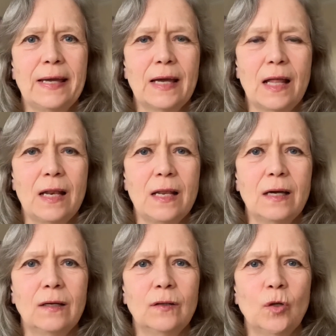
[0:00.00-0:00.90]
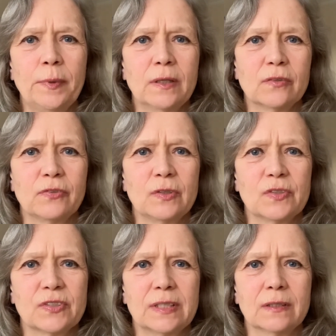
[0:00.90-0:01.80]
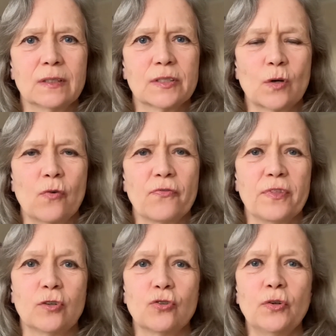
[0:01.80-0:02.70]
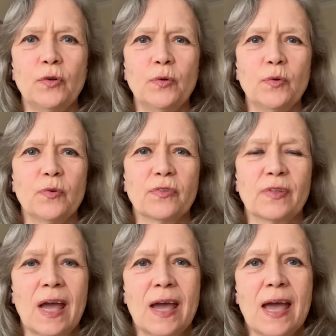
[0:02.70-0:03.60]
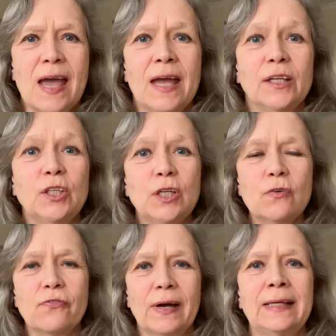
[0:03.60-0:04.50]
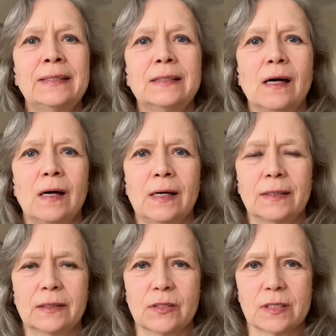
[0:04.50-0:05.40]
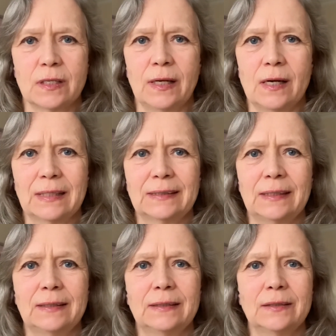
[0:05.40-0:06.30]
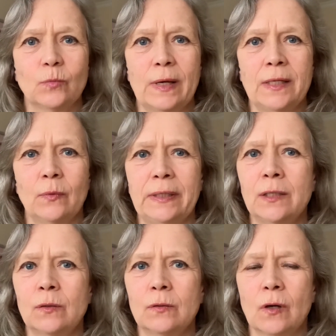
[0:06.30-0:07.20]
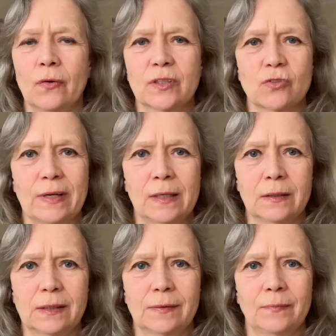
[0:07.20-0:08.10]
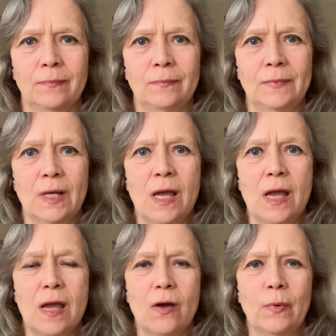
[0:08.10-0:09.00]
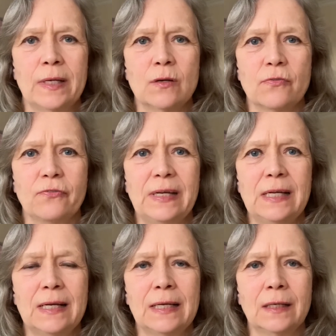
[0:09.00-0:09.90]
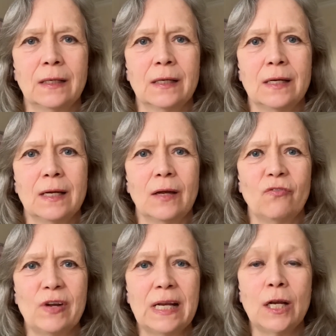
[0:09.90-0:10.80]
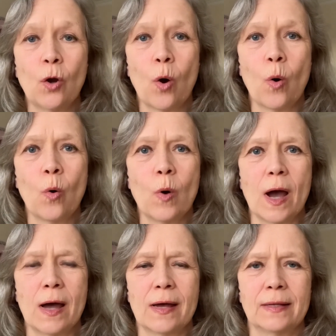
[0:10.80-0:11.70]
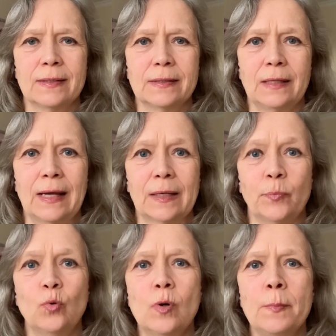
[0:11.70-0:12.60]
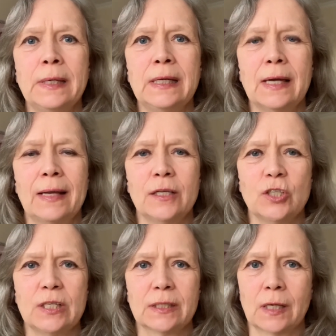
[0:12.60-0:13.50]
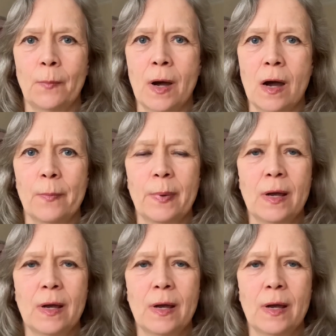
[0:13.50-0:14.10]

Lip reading: Hello, beautiful seekers of the truth. Do you find it hard to stay heart-centered when your ego got triggered? When you're feeling really low and like poor me energies come up